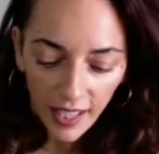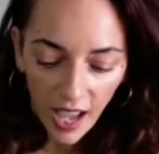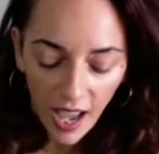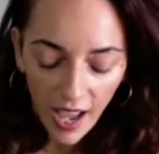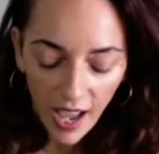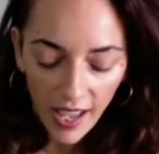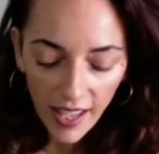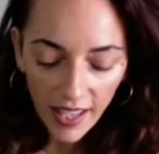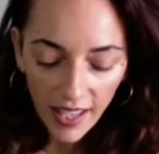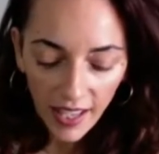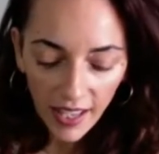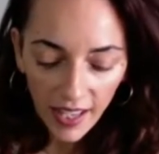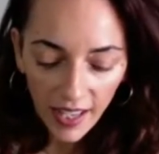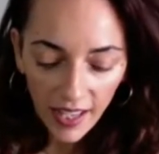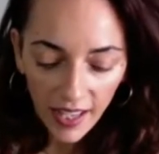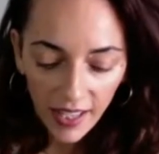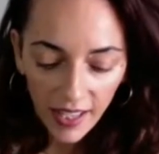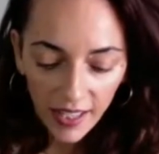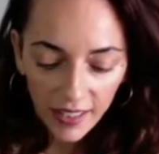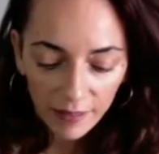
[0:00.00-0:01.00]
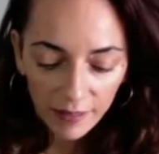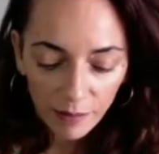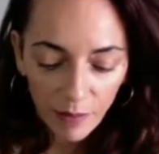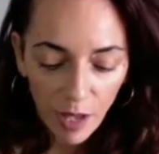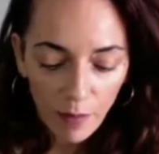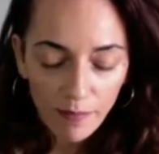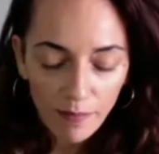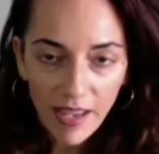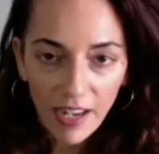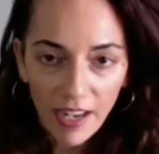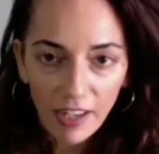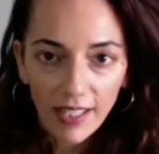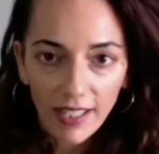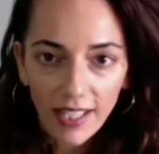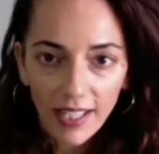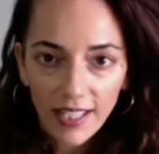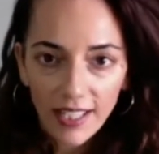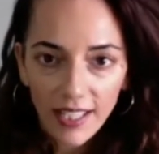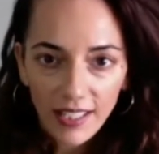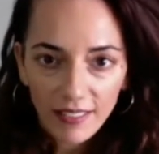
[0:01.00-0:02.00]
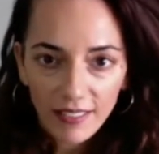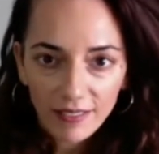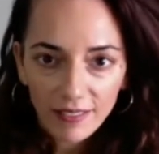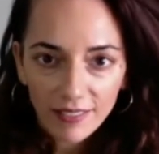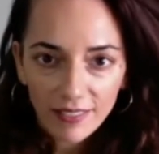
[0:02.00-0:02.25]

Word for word: I uh, am married.